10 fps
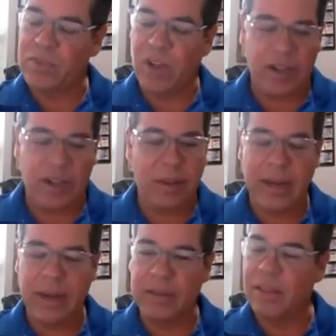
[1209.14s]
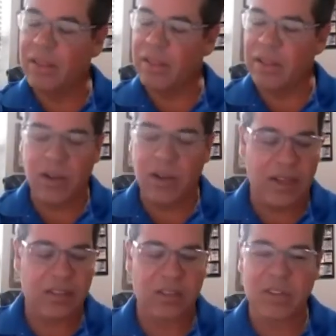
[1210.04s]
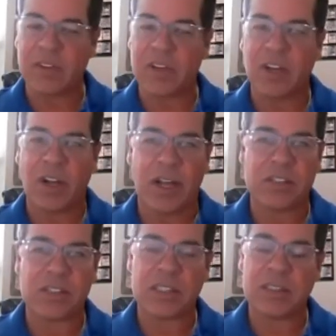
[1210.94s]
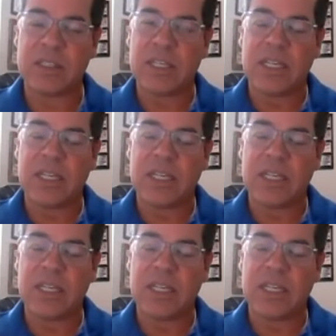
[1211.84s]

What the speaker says: talked about the cost of living in Austin.